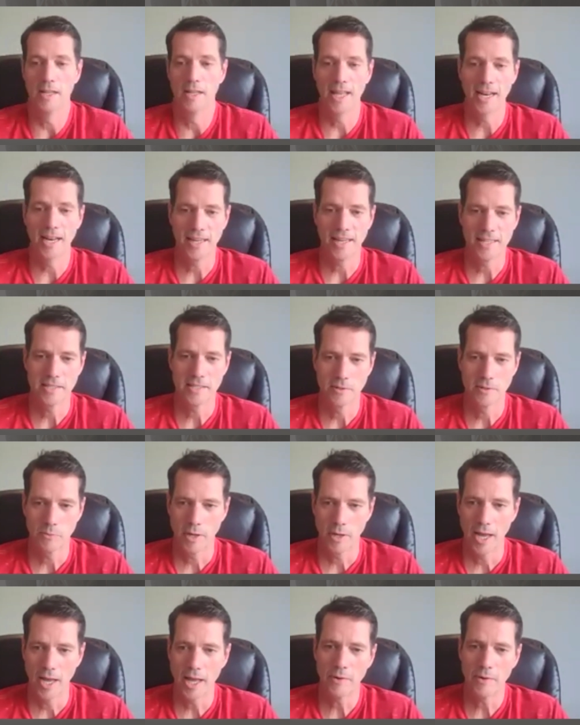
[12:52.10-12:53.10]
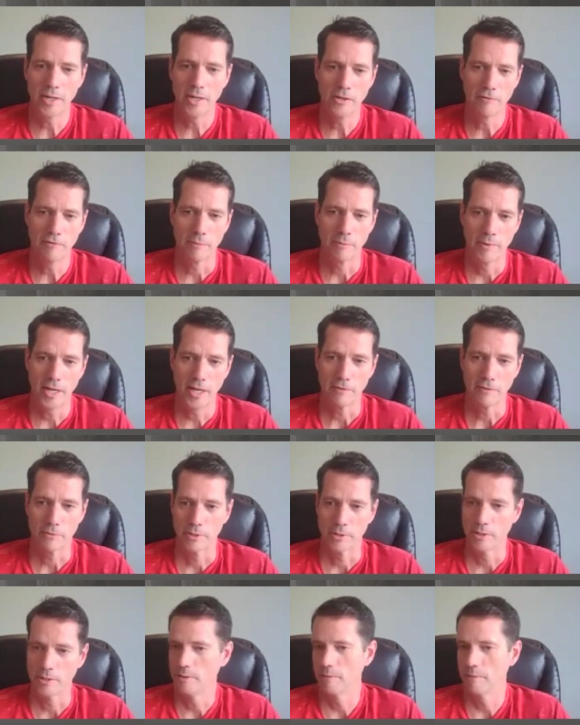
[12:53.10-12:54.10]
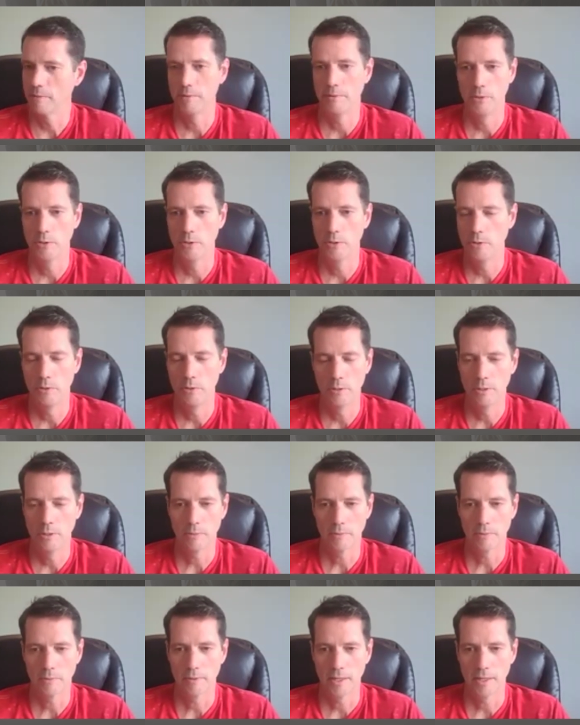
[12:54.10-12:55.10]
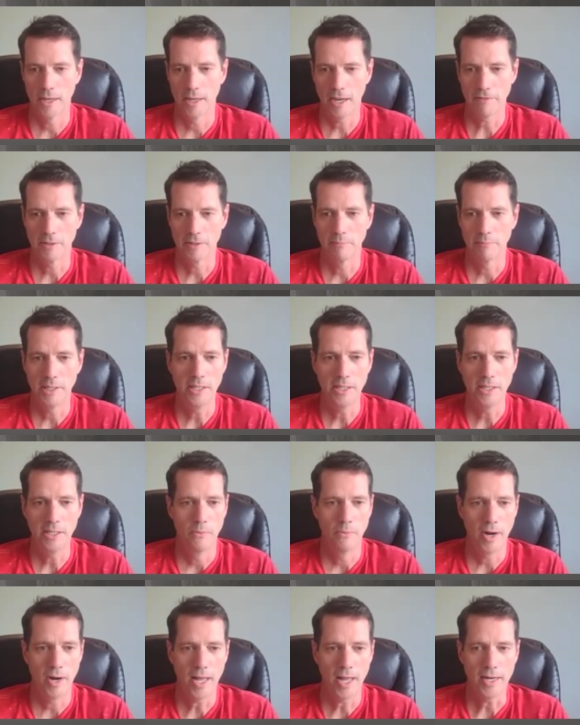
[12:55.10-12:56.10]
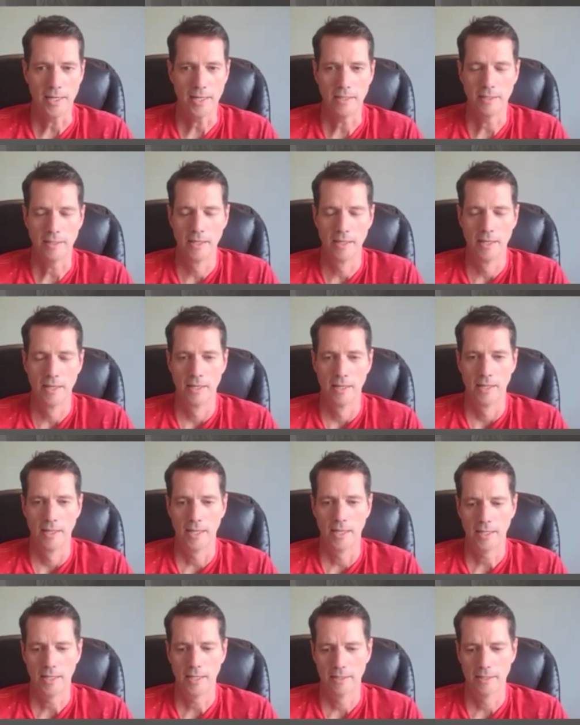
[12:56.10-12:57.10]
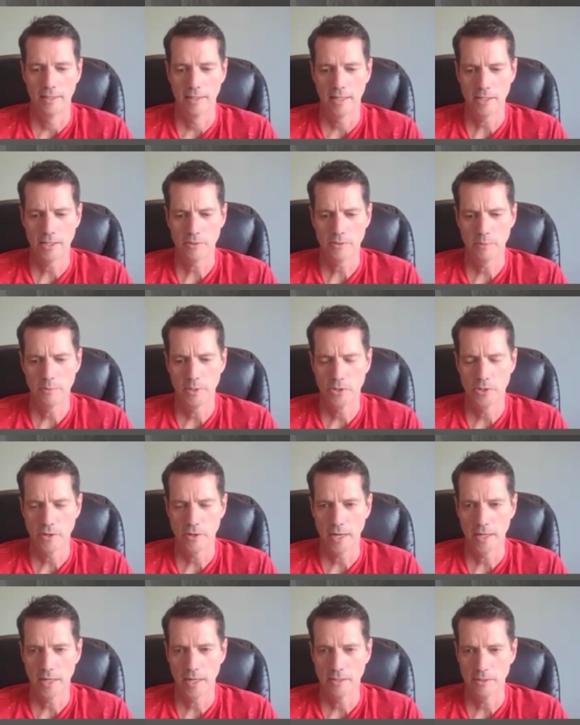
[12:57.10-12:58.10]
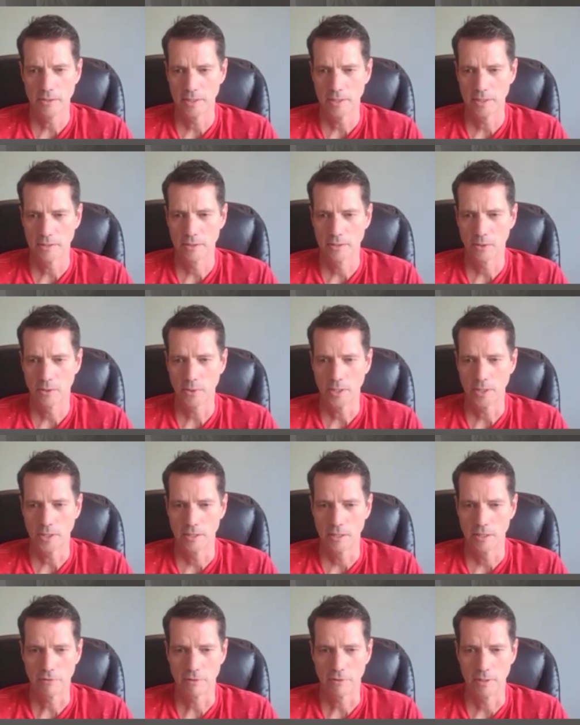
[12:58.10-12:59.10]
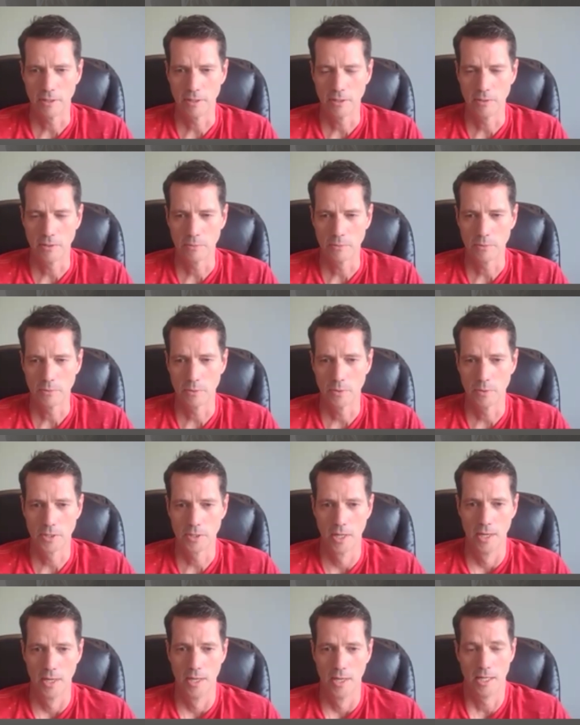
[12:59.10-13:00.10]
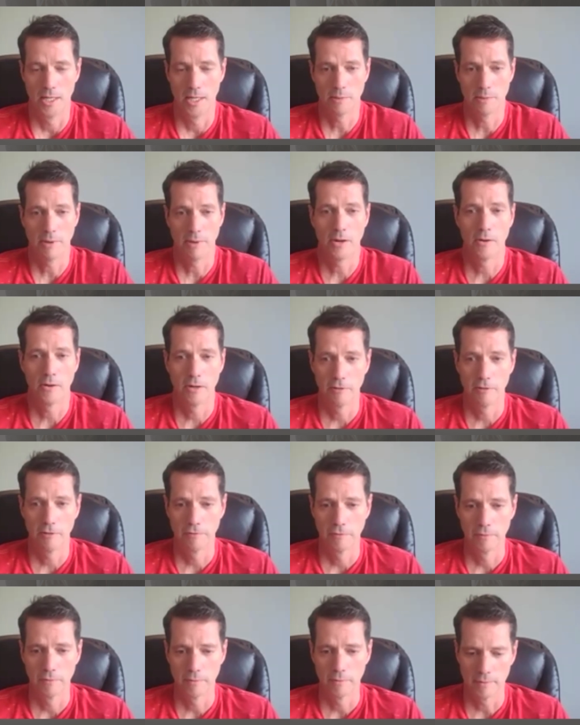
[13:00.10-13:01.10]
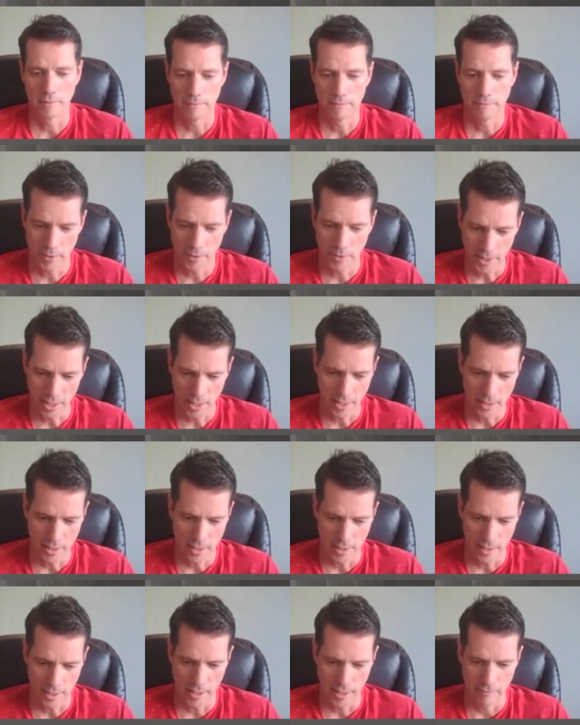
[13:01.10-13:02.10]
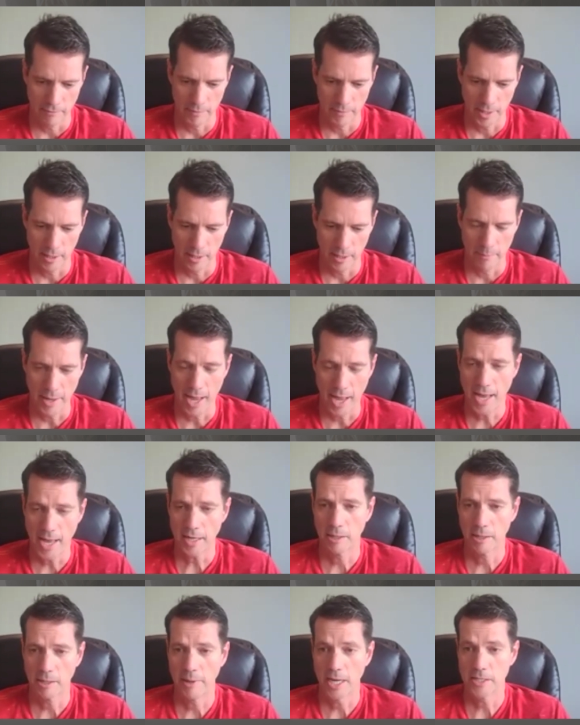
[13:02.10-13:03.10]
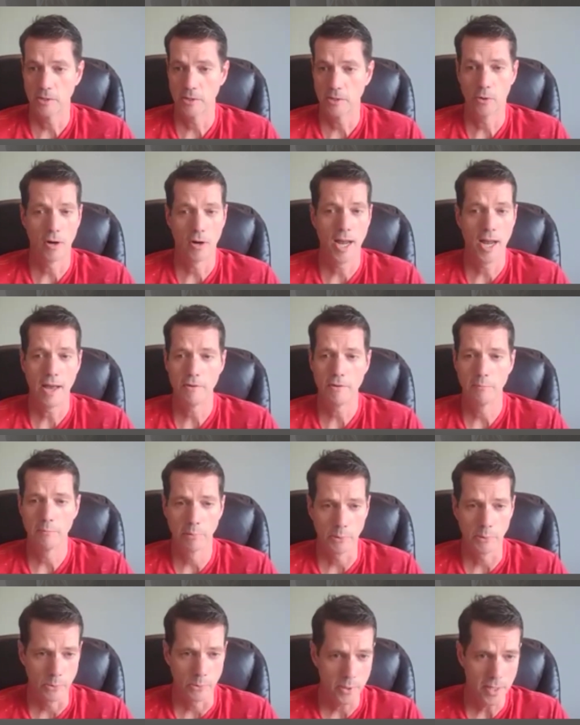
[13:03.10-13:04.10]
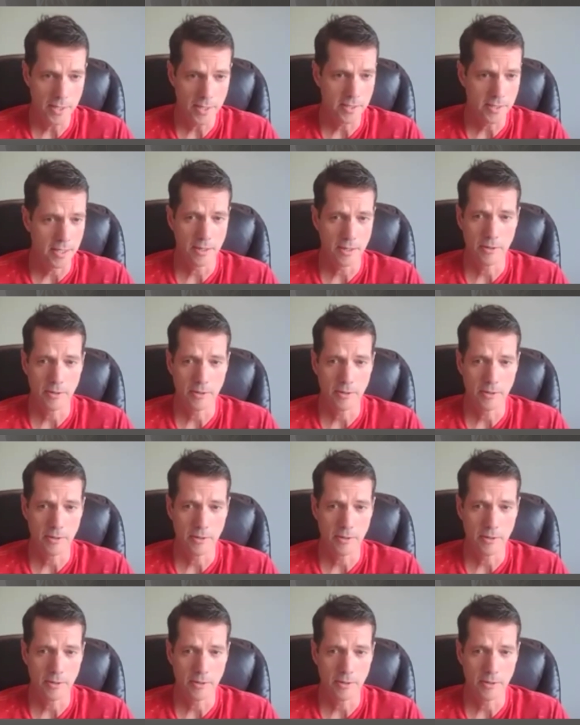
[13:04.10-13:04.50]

a lot of guys said, well, how do I know if I'm ready for you? You, you don't have to be ready. And that's what we try to do that's totally different, you know? So it's, it's a matter of, okay, um, I'm at capacity, or I have employees that